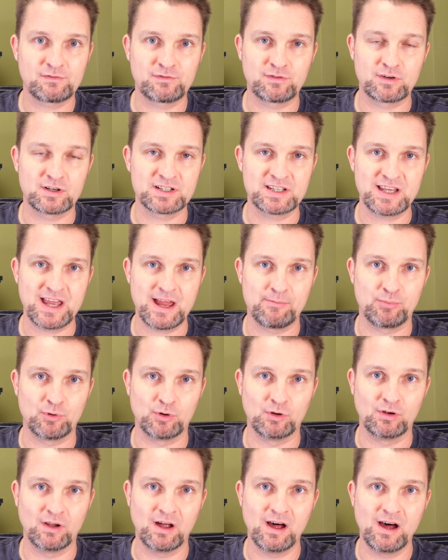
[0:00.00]
for
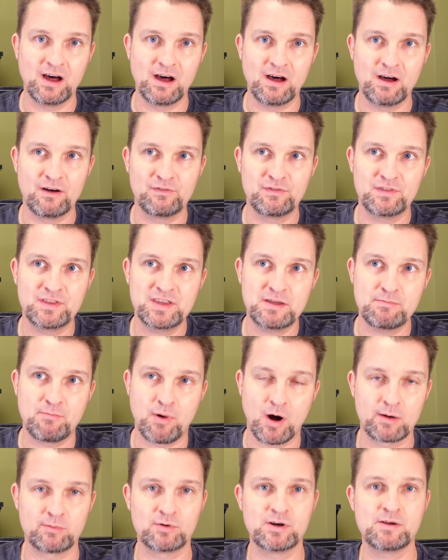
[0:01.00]
example, of the
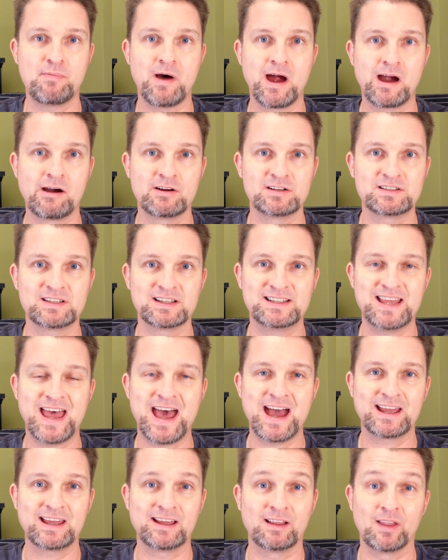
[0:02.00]
Barbary pirates
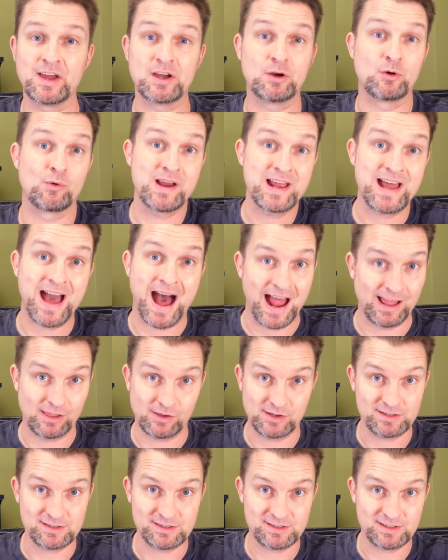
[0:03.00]
attacking like Greek
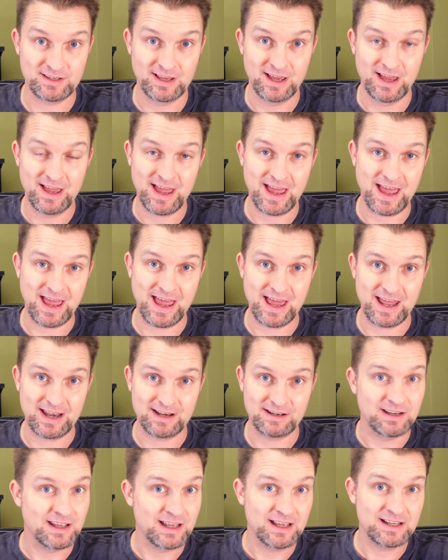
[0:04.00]
islands
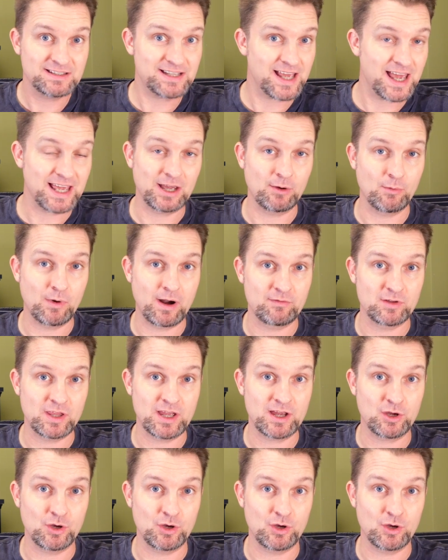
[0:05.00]
and taking whatever they